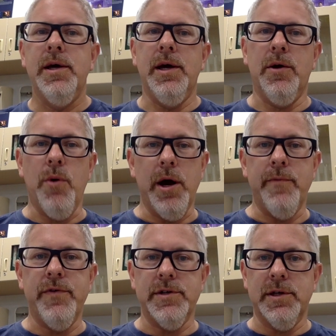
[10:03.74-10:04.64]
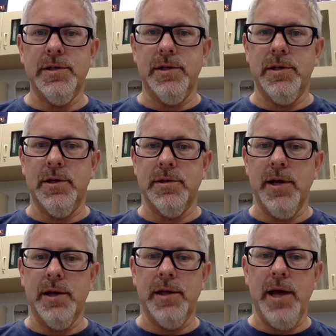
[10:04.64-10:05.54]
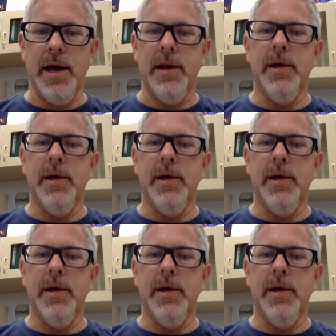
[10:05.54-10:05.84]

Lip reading: and quantum physics and things like that.